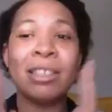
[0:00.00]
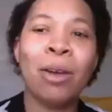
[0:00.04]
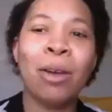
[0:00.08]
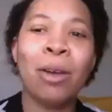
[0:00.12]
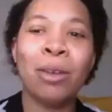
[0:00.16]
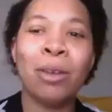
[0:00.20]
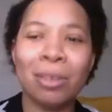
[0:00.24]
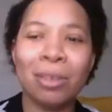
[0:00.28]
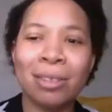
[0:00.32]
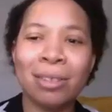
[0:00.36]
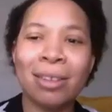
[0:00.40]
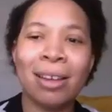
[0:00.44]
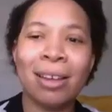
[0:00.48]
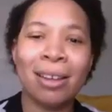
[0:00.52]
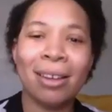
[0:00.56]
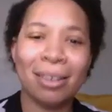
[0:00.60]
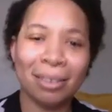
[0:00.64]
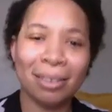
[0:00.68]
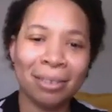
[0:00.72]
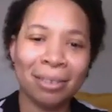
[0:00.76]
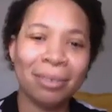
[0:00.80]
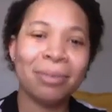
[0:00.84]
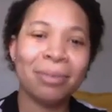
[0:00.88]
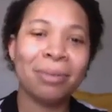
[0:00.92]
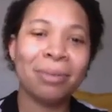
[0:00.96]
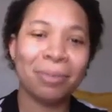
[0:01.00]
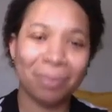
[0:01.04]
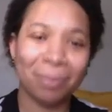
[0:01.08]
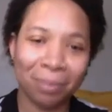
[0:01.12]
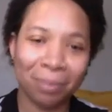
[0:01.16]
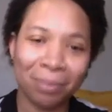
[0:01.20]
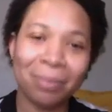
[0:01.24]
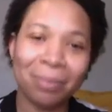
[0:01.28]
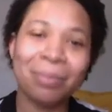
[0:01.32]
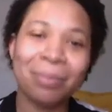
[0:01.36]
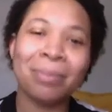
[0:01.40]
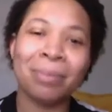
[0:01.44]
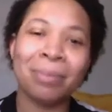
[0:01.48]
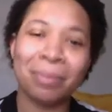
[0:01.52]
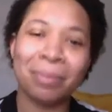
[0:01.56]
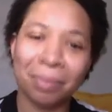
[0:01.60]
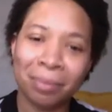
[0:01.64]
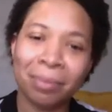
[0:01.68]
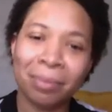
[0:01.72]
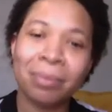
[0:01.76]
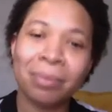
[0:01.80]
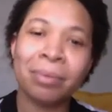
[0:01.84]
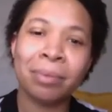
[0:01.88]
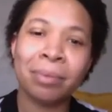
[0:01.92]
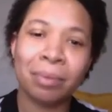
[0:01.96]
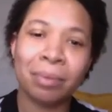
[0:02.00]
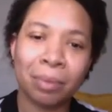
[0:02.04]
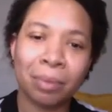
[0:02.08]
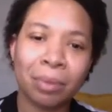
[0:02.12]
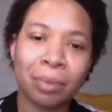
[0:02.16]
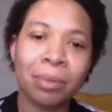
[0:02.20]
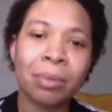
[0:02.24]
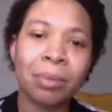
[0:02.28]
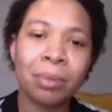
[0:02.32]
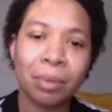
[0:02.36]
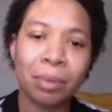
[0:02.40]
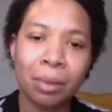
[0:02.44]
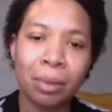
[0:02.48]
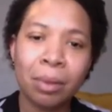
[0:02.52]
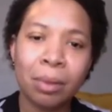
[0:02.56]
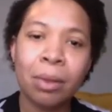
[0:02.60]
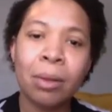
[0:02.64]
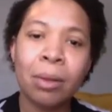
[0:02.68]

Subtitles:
amazing. Just to be able